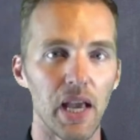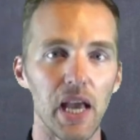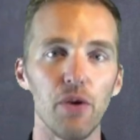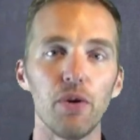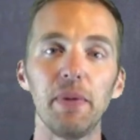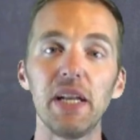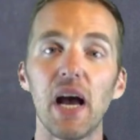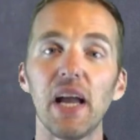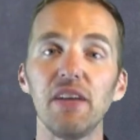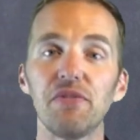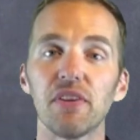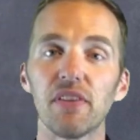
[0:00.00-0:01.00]
And it would be
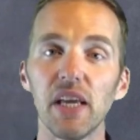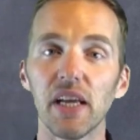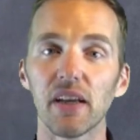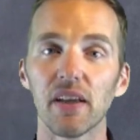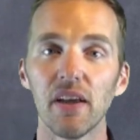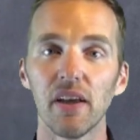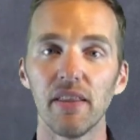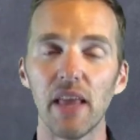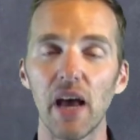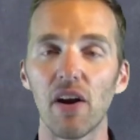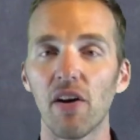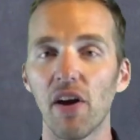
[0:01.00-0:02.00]
naive to think
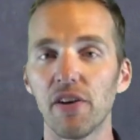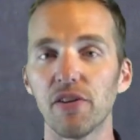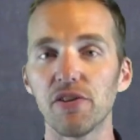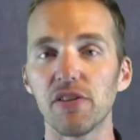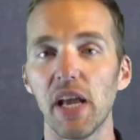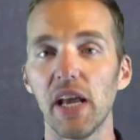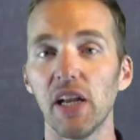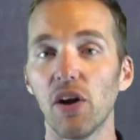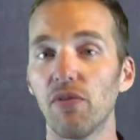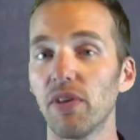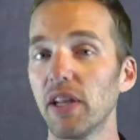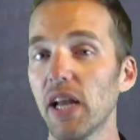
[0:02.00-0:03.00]
that our understanding
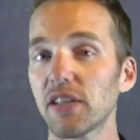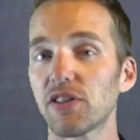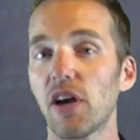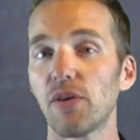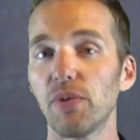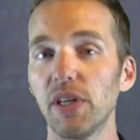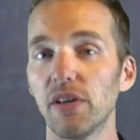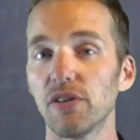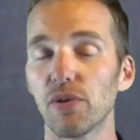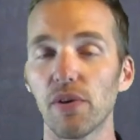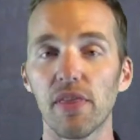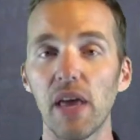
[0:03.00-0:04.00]
over the next 100
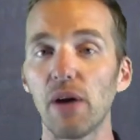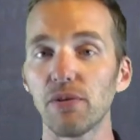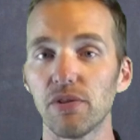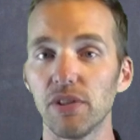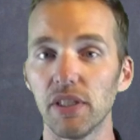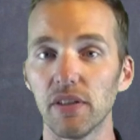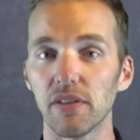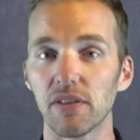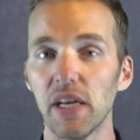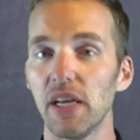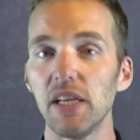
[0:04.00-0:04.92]
years or 1,000 years